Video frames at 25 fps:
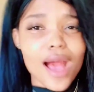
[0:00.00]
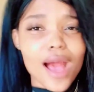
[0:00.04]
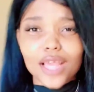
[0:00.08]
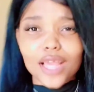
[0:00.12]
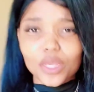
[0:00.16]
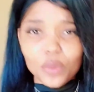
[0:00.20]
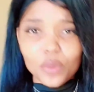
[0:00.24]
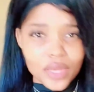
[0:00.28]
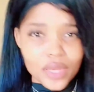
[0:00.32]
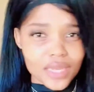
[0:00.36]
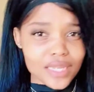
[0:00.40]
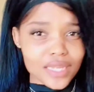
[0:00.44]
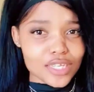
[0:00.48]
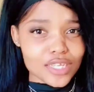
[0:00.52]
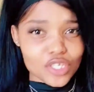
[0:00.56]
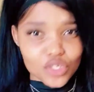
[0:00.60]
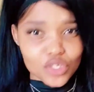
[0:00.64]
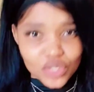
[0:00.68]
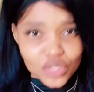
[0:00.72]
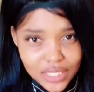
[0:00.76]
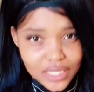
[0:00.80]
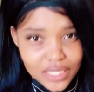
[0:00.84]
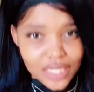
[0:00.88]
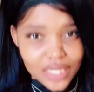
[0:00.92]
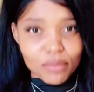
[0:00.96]
Are you an
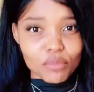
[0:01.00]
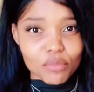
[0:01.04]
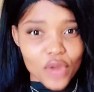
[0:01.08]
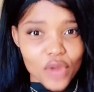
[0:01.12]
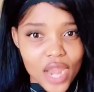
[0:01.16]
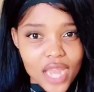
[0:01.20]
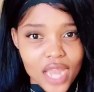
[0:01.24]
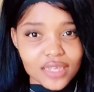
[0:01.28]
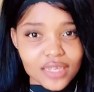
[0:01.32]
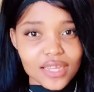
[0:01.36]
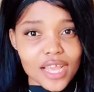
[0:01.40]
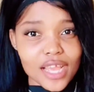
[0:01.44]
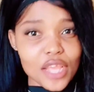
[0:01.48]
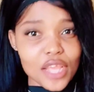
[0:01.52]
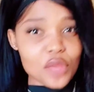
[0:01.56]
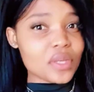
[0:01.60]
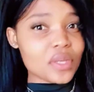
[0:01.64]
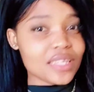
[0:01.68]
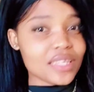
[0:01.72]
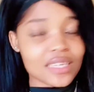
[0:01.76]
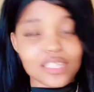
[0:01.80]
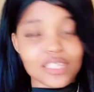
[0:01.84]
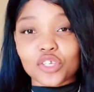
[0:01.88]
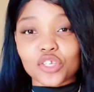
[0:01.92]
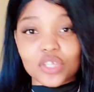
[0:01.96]
interesting brand? Are you
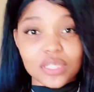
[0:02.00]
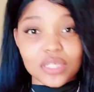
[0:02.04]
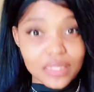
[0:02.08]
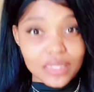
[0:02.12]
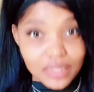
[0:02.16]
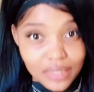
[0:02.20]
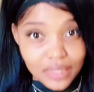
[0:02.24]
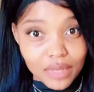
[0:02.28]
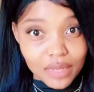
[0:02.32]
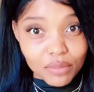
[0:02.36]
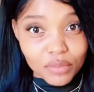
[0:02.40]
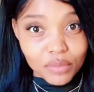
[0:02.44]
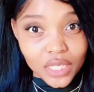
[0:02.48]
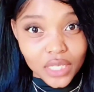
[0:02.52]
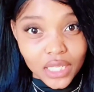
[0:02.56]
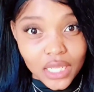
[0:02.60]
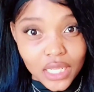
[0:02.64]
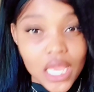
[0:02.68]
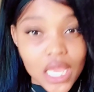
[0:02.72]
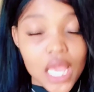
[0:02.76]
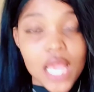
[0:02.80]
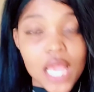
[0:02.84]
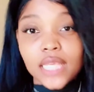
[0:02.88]
an interesting company?